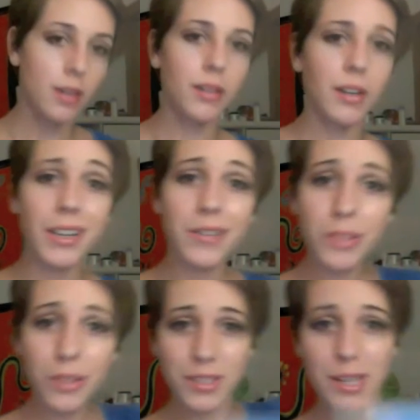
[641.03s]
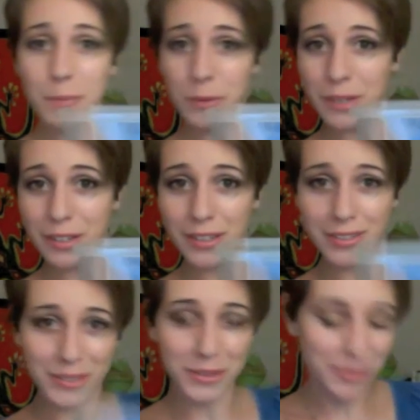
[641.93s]
Now I have a little Tupperware that I
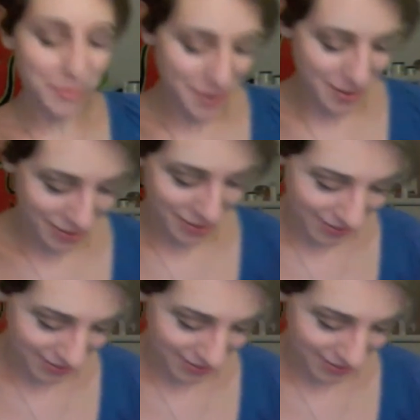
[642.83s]
filled with water.